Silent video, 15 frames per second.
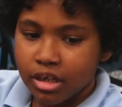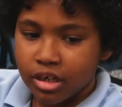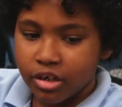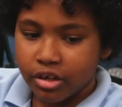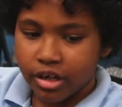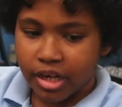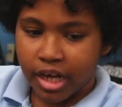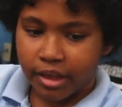
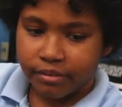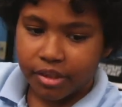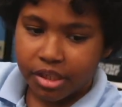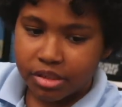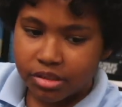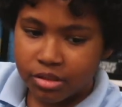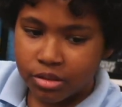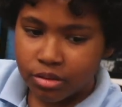You're gonna have
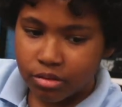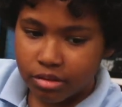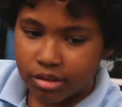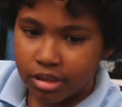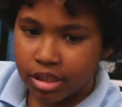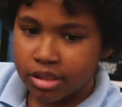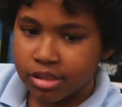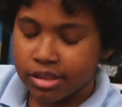these two
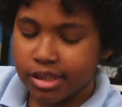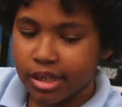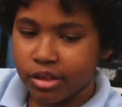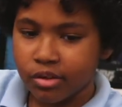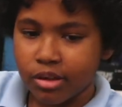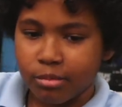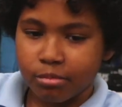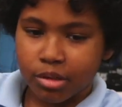things that you
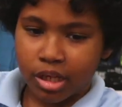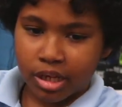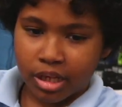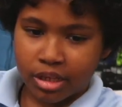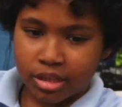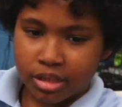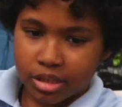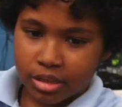can plug
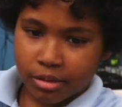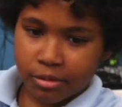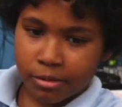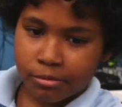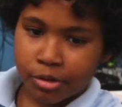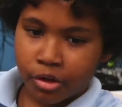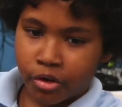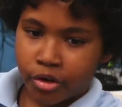into the
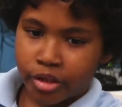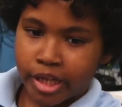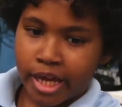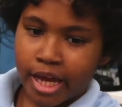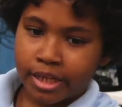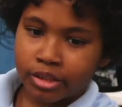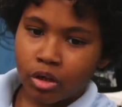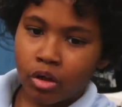computer that
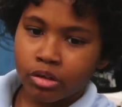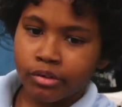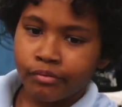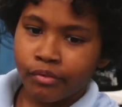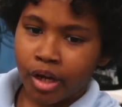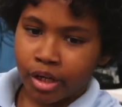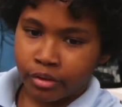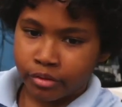has all the
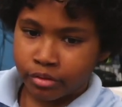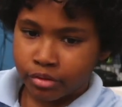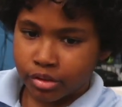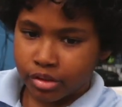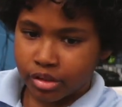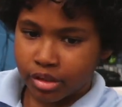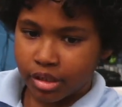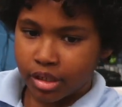files.